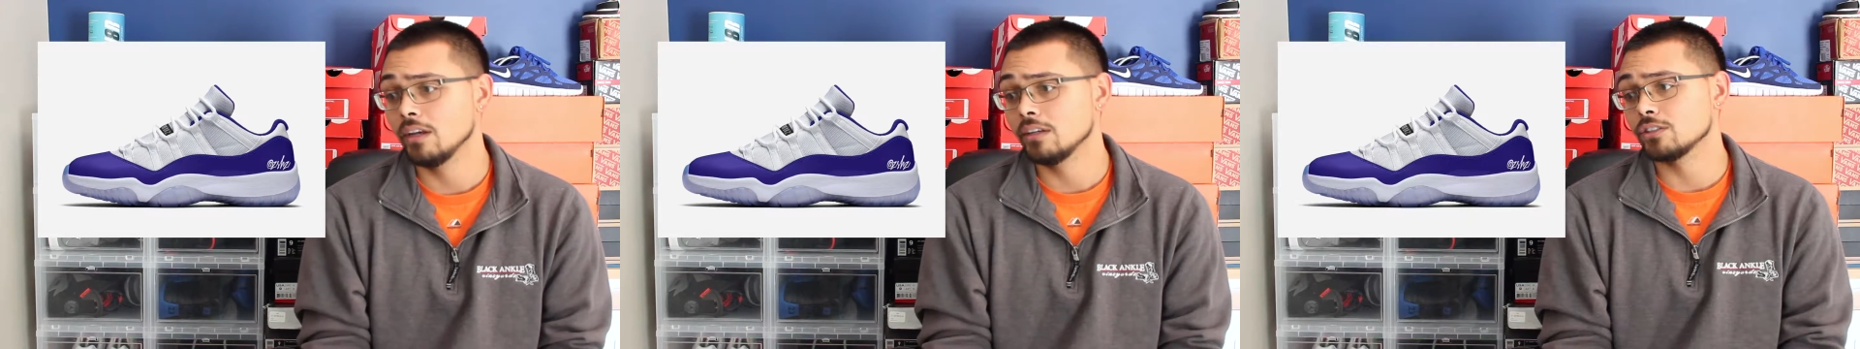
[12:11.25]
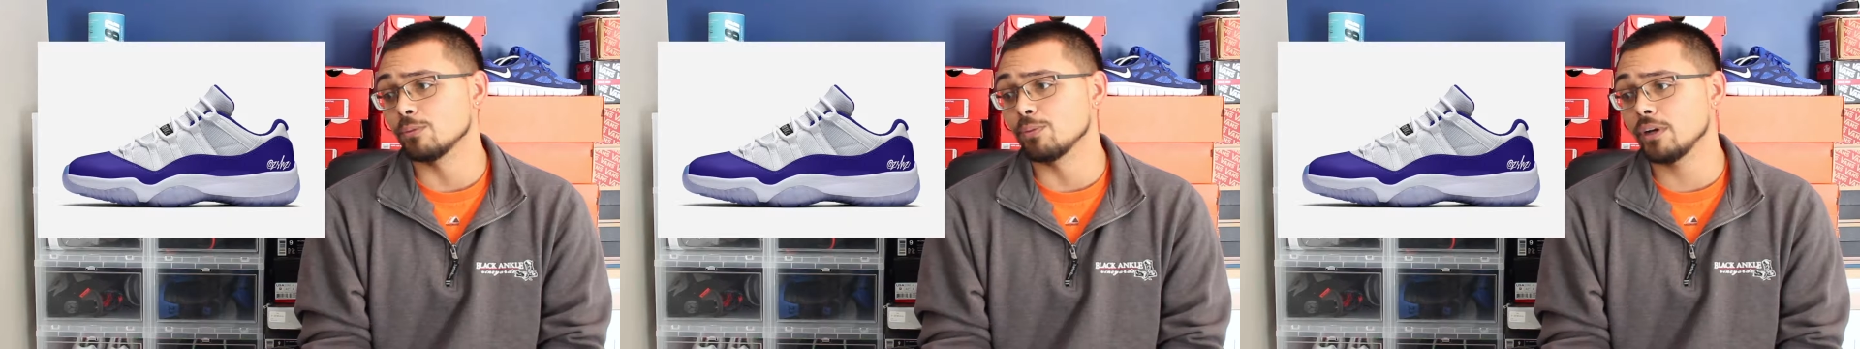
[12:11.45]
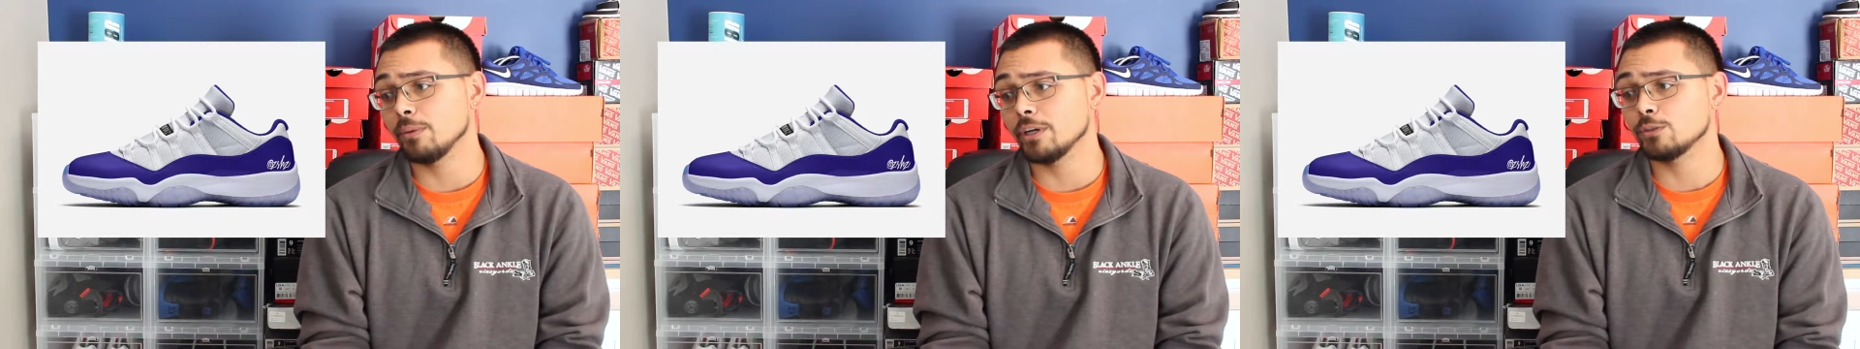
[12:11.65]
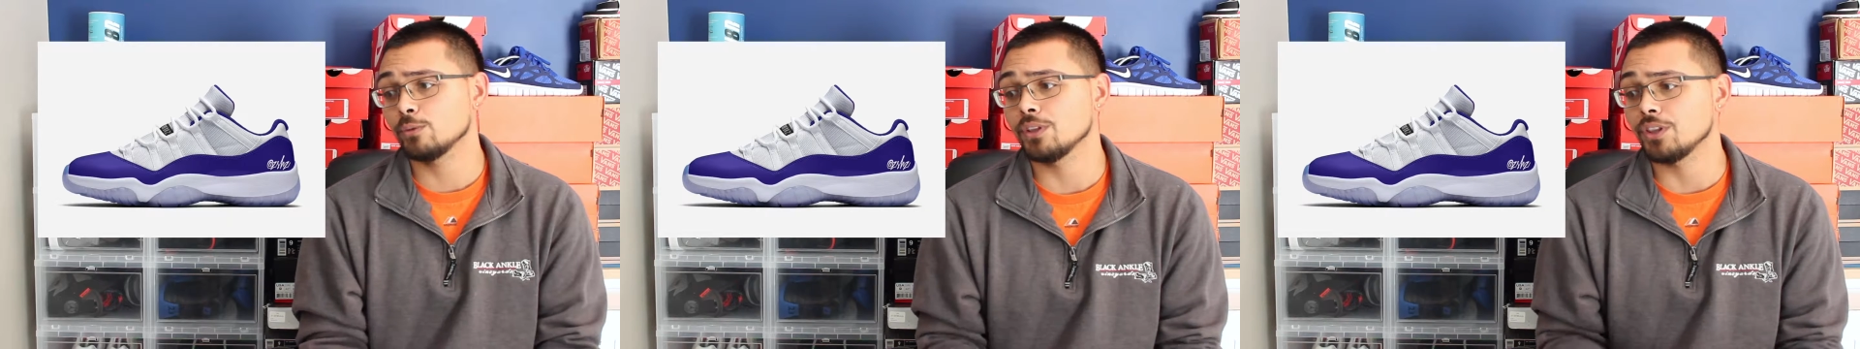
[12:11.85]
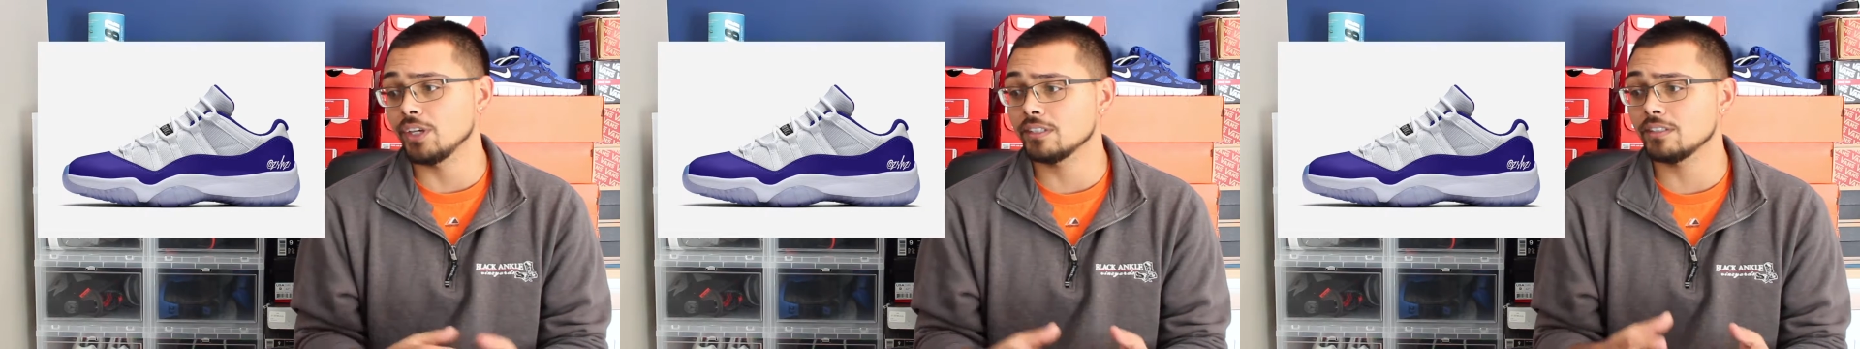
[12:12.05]
So pretty much
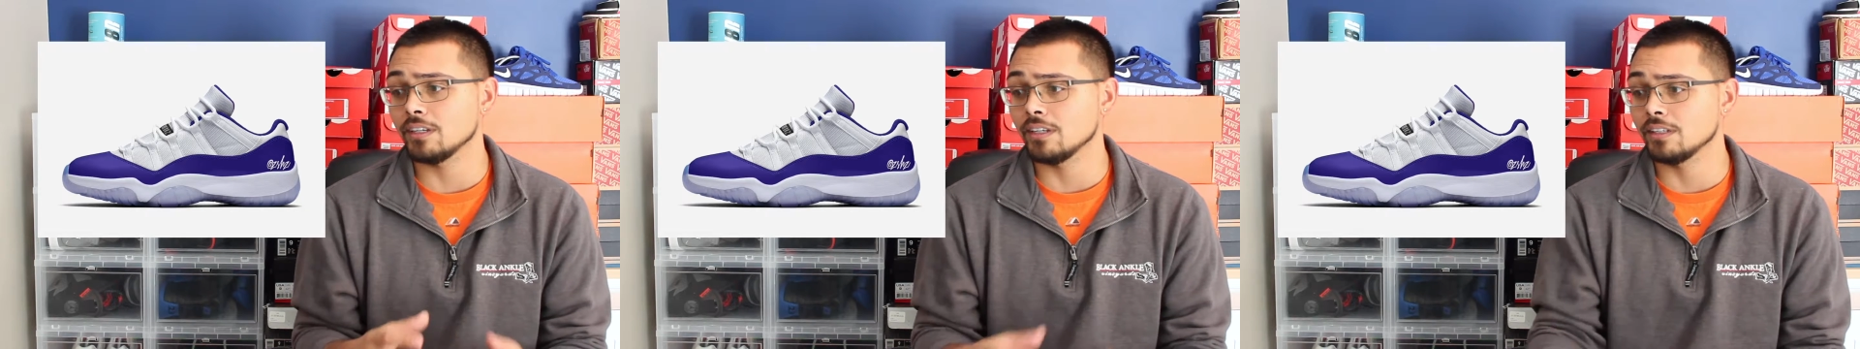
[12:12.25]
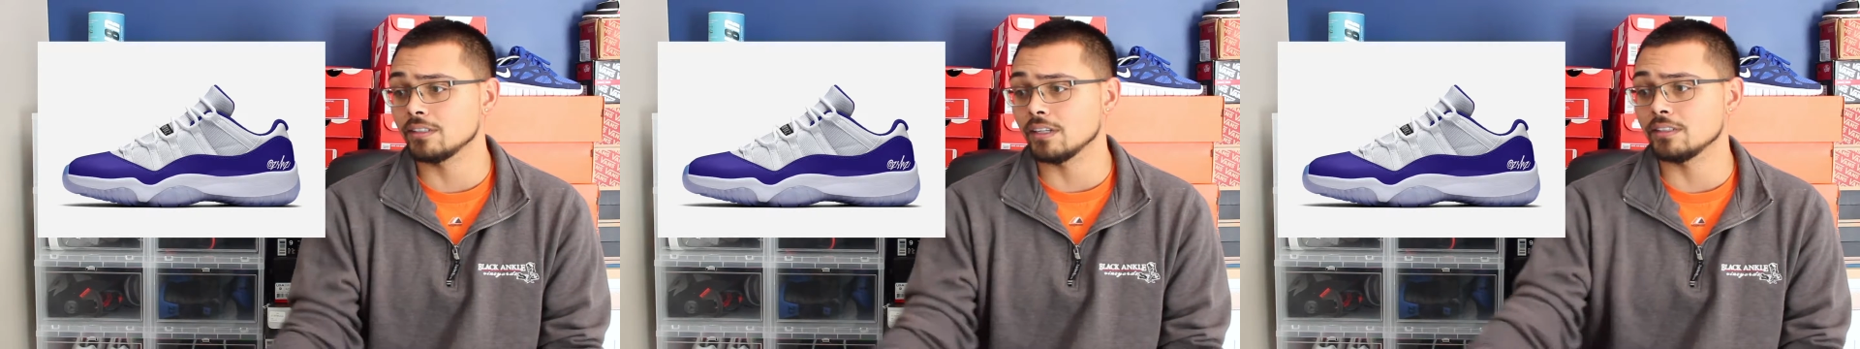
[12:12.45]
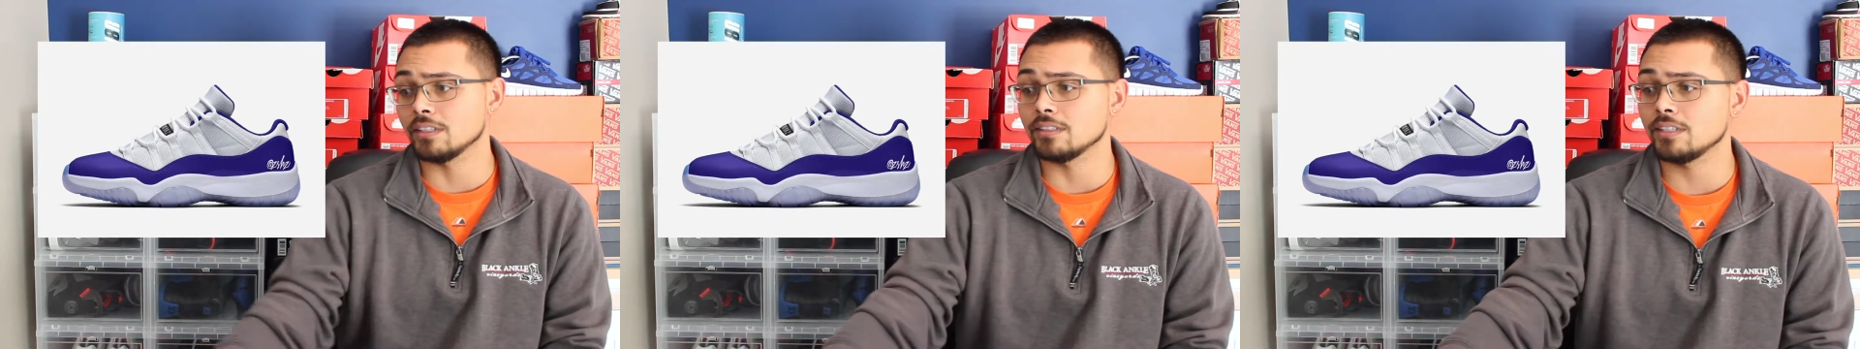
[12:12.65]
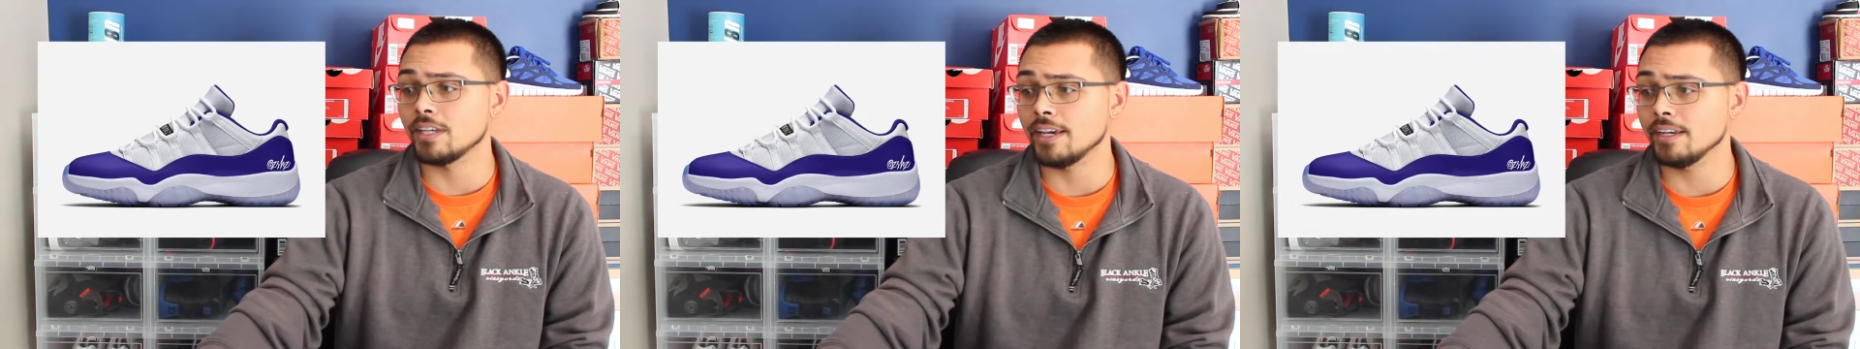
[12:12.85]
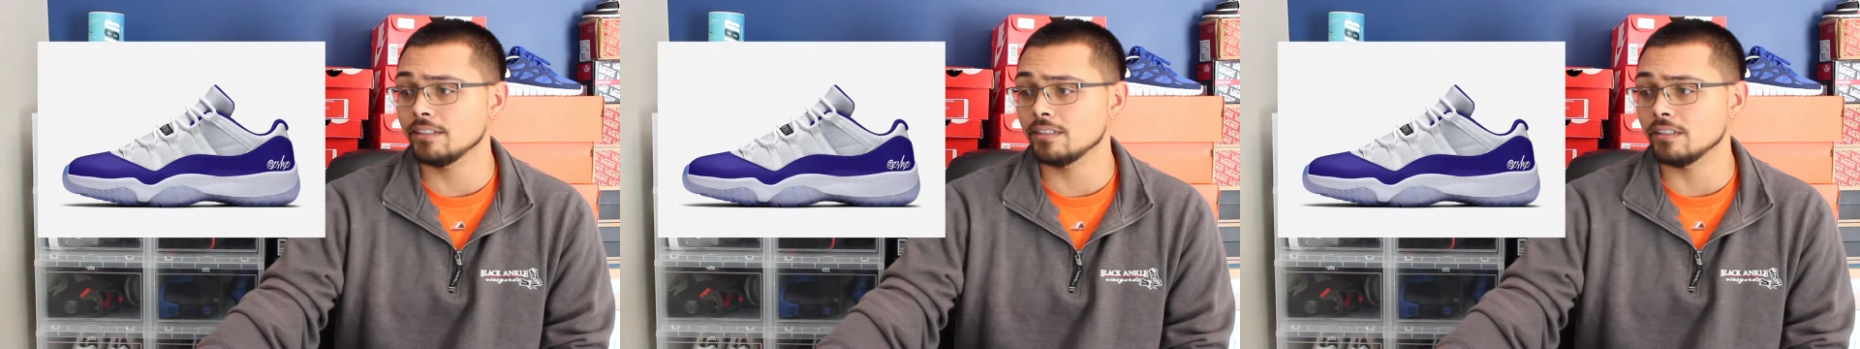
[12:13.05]
what this is it
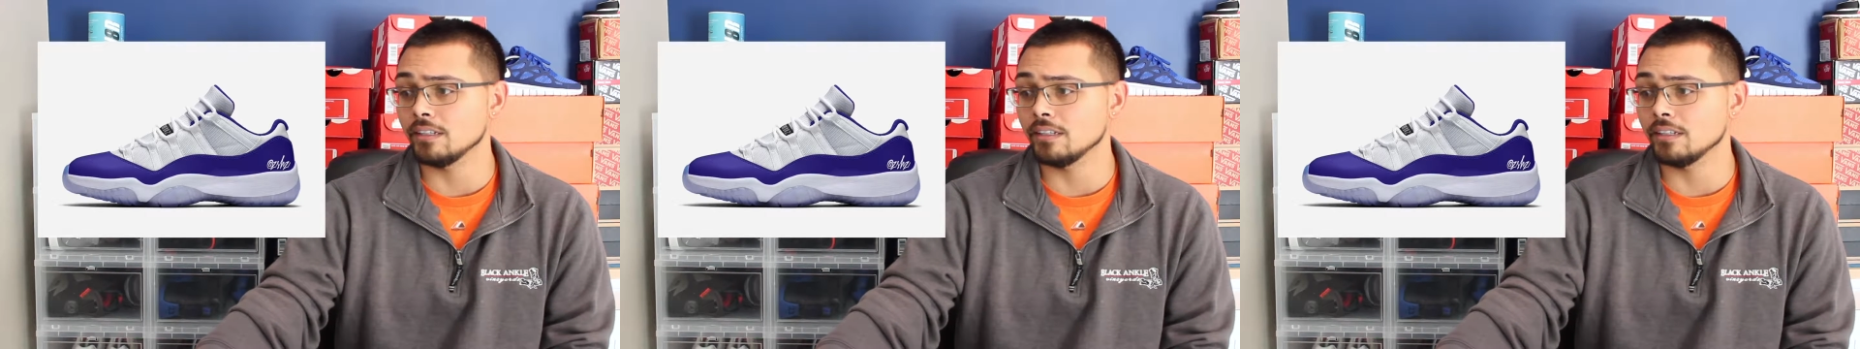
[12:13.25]
takes